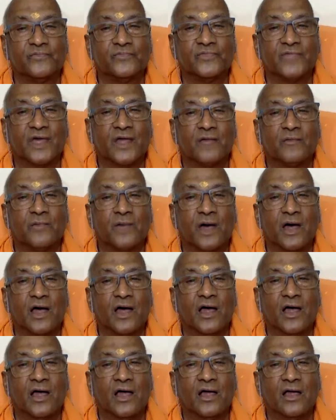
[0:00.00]

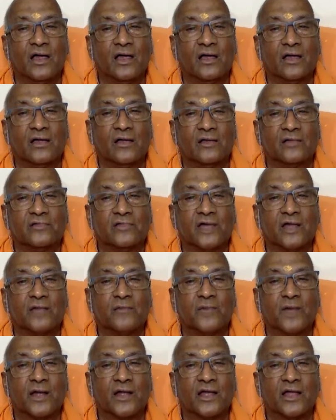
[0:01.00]
Dharma,
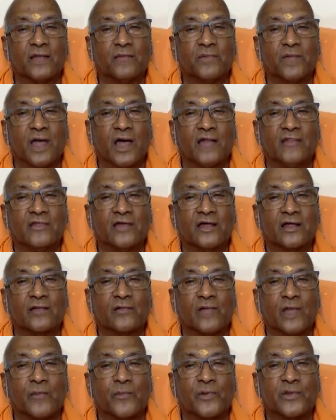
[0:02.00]
dharma can be
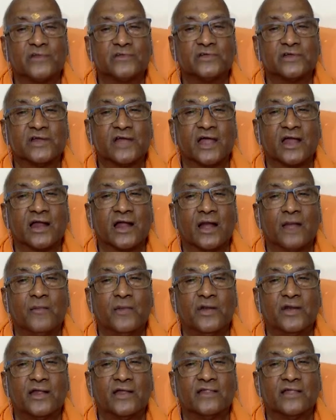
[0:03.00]
a person can
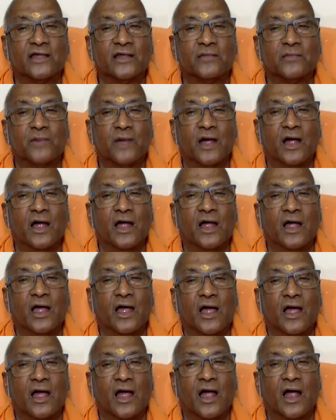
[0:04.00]
commit adharma
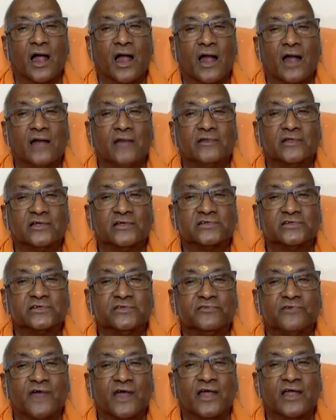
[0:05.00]
and
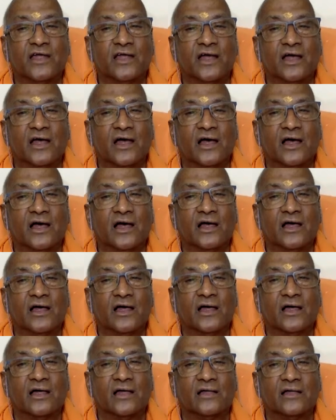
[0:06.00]
justify
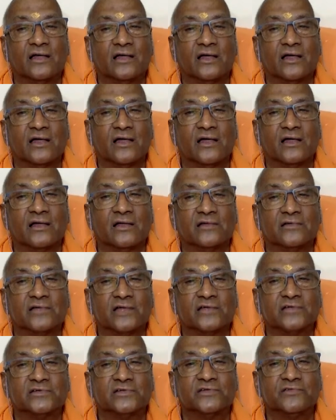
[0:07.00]

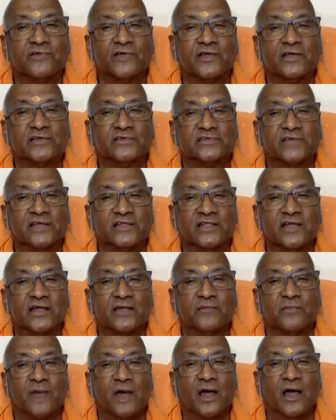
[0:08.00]
his
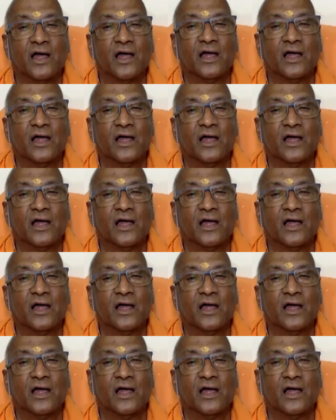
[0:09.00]
adharma,